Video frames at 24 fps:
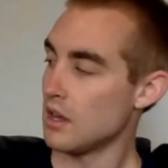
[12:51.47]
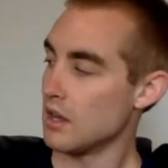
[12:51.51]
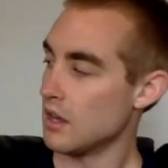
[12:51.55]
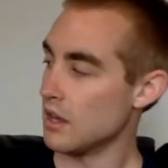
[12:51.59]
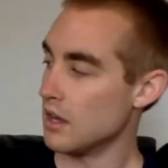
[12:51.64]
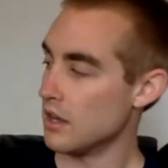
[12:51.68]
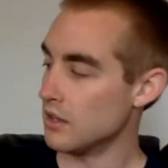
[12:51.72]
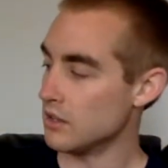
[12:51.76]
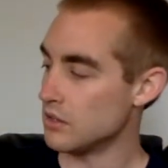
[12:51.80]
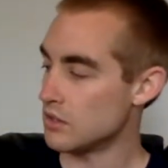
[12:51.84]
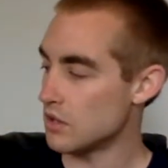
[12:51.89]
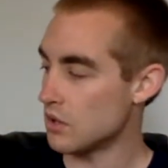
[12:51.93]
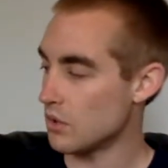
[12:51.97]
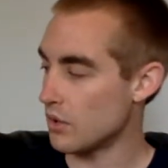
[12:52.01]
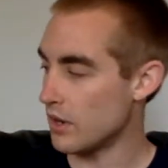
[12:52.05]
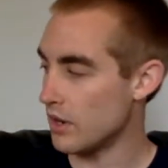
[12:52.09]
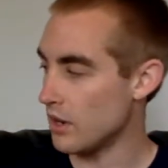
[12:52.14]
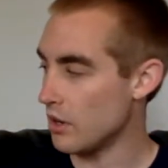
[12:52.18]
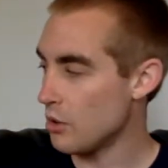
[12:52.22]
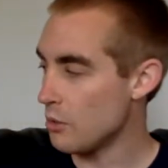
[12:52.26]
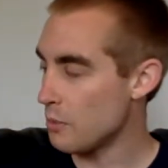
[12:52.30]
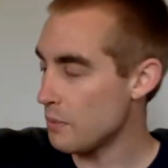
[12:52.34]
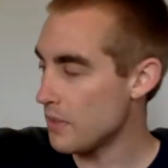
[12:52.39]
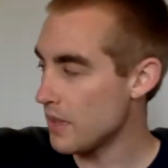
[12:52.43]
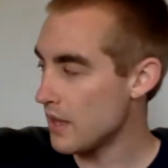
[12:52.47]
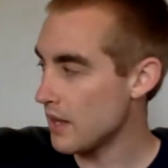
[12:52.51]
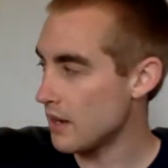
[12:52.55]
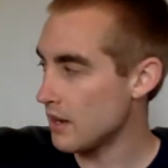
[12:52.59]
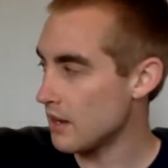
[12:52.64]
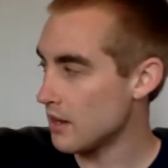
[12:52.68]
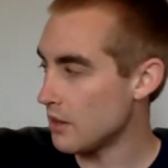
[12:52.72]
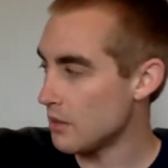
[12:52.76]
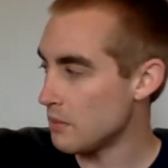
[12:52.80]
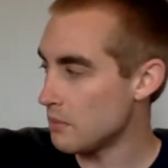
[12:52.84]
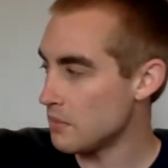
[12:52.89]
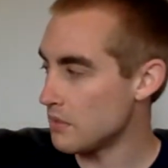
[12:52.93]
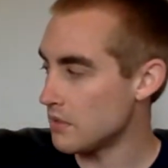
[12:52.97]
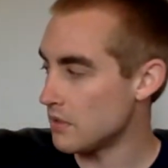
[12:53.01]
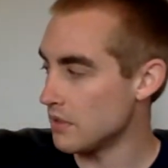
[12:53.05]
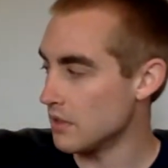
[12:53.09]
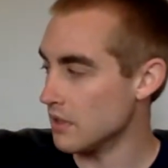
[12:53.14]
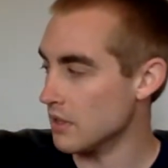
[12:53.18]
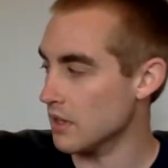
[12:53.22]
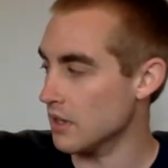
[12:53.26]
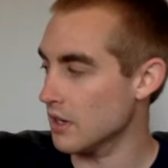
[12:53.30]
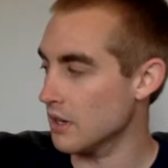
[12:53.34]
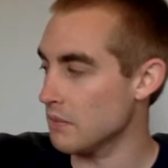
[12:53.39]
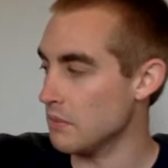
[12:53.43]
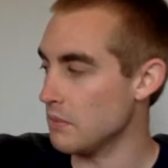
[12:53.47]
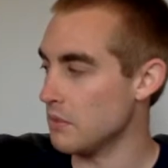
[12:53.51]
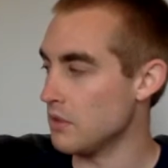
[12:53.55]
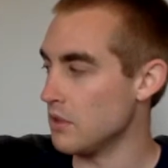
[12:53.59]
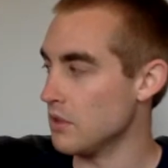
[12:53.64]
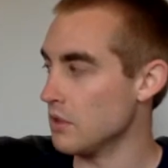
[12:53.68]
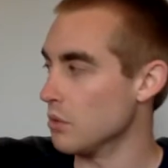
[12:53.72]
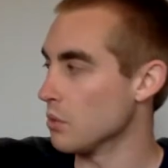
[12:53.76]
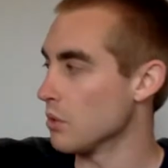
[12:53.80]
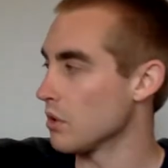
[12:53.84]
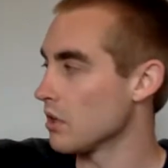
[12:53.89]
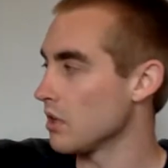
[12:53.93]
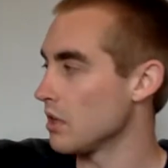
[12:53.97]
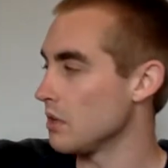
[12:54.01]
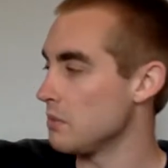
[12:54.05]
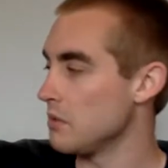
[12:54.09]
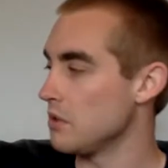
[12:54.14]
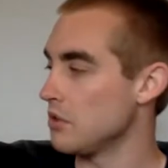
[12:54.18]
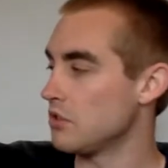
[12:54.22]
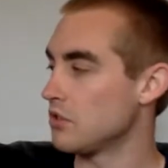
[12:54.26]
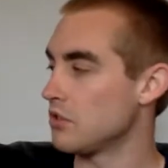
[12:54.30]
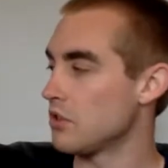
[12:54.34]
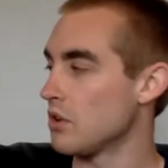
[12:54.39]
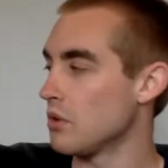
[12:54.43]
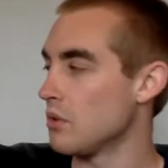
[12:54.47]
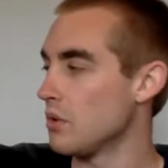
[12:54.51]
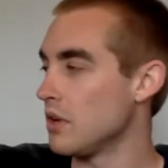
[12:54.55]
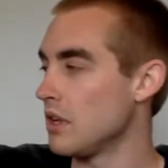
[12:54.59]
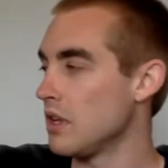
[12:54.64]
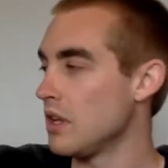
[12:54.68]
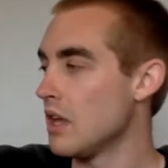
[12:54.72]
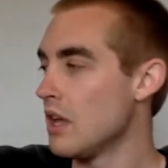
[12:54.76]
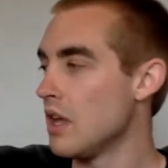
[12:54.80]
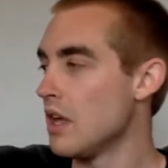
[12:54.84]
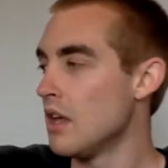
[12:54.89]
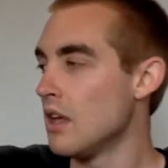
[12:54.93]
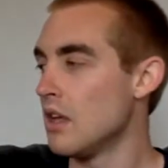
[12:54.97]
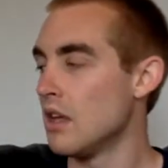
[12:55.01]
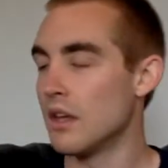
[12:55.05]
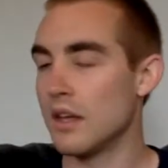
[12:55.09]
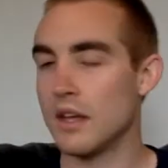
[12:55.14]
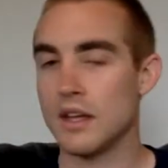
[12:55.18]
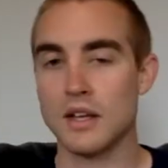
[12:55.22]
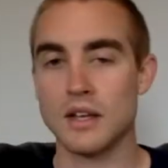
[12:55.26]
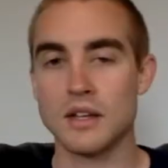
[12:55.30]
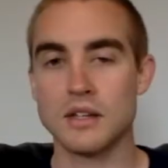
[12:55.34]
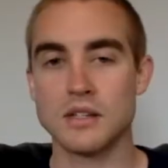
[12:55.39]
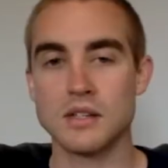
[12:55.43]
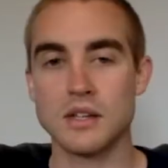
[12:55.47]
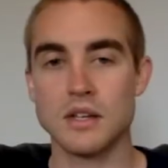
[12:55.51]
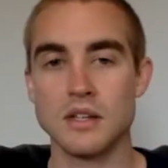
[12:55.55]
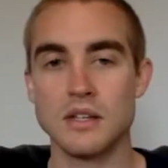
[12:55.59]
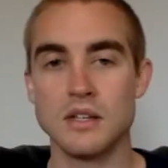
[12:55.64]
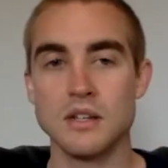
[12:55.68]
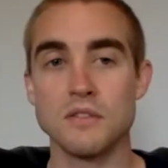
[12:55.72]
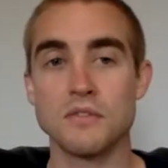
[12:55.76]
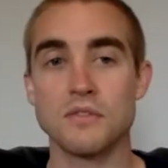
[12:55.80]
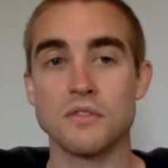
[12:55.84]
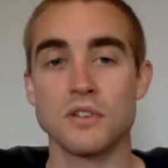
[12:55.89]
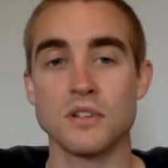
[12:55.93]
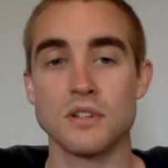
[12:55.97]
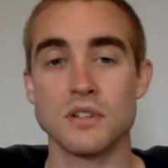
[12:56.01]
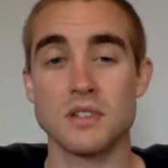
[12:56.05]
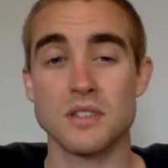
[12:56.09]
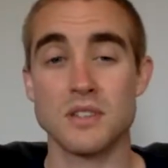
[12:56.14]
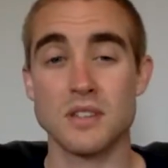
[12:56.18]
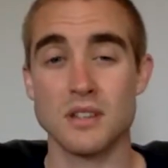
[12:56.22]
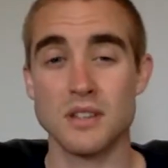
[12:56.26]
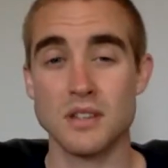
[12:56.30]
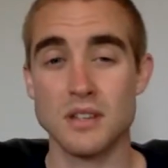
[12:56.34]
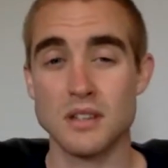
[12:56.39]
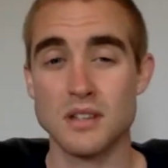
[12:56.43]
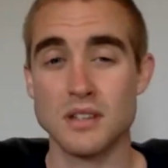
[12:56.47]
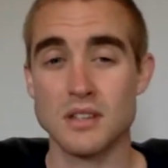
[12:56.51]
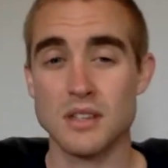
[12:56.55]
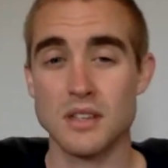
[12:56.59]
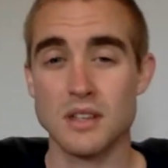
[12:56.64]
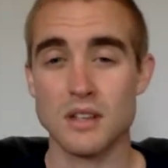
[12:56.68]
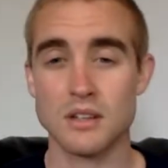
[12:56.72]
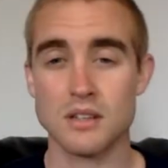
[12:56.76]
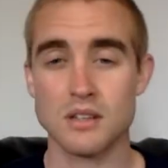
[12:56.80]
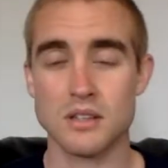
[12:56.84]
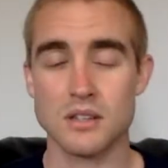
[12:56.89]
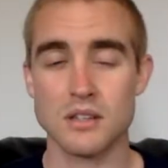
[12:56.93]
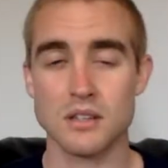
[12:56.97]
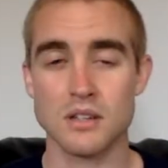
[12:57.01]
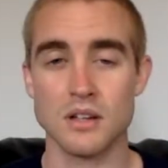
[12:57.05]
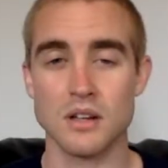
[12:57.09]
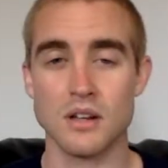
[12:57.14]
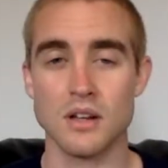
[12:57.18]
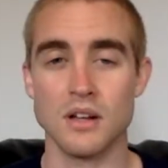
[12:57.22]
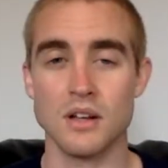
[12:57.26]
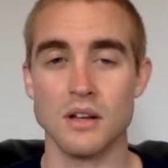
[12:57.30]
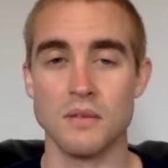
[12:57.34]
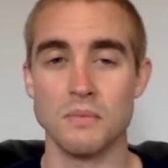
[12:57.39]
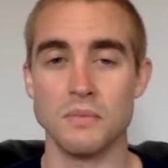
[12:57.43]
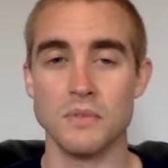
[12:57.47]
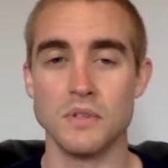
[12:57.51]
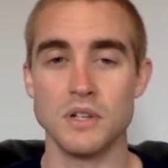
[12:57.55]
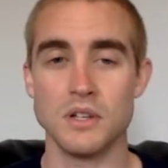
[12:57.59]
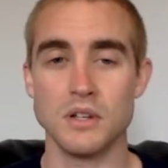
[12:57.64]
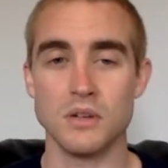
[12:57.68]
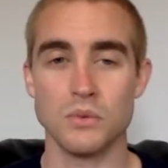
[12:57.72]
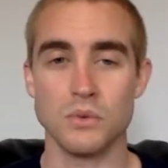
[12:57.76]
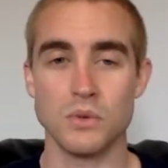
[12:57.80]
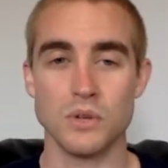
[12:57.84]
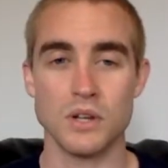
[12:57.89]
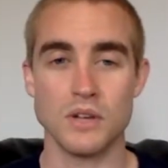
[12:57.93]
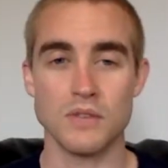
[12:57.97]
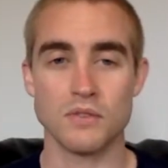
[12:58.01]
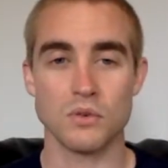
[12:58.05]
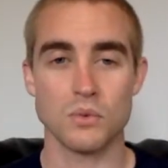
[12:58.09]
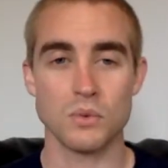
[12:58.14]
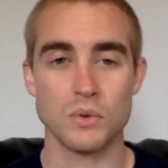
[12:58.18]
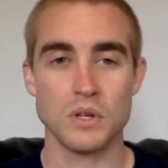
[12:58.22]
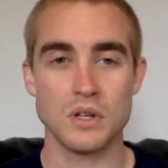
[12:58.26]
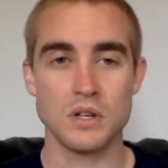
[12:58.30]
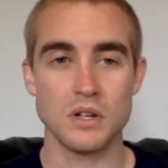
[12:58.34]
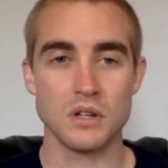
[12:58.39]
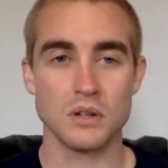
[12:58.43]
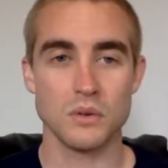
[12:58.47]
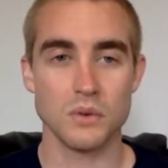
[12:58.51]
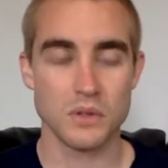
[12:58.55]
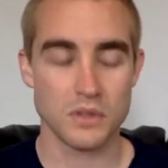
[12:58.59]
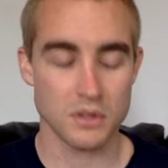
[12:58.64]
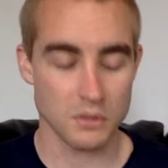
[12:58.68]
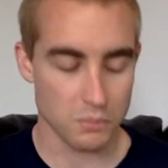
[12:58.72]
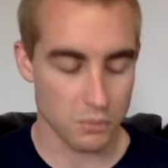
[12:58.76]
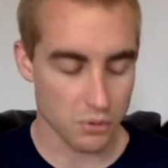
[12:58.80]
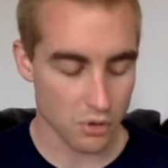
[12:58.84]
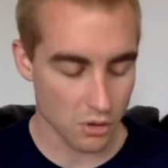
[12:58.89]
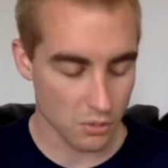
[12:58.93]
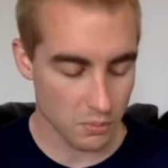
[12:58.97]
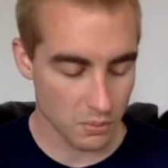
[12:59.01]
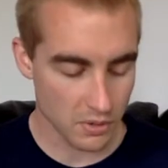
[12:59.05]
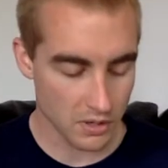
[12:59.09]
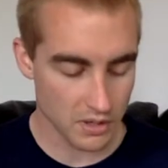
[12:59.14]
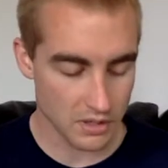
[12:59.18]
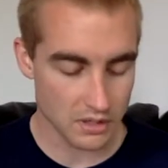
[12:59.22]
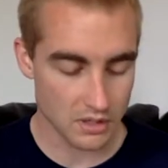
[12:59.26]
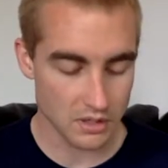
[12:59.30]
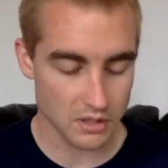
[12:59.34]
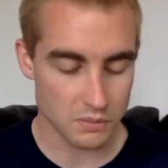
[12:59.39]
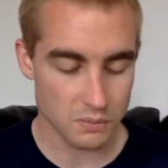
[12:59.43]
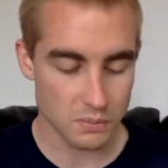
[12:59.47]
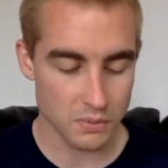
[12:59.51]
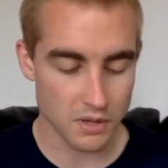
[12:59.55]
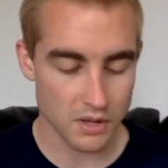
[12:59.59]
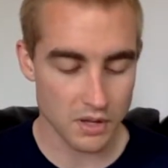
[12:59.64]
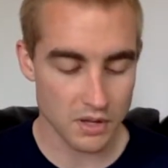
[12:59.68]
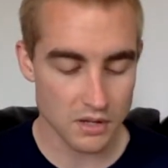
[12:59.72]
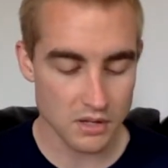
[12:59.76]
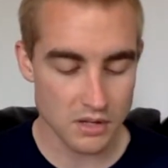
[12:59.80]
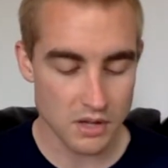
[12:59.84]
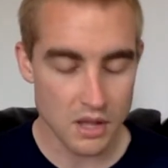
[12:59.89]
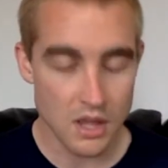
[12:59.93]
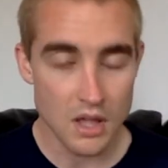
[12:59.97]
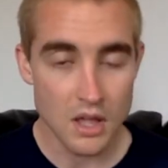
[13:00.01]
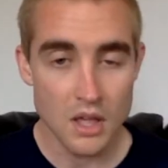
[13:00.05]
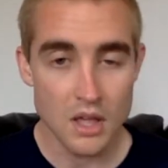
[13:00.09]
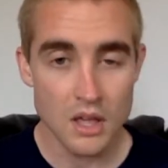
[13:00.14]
And so I hope that helped. We're going to be showing, like I said, different statistics whenever we deal with appropriate displays.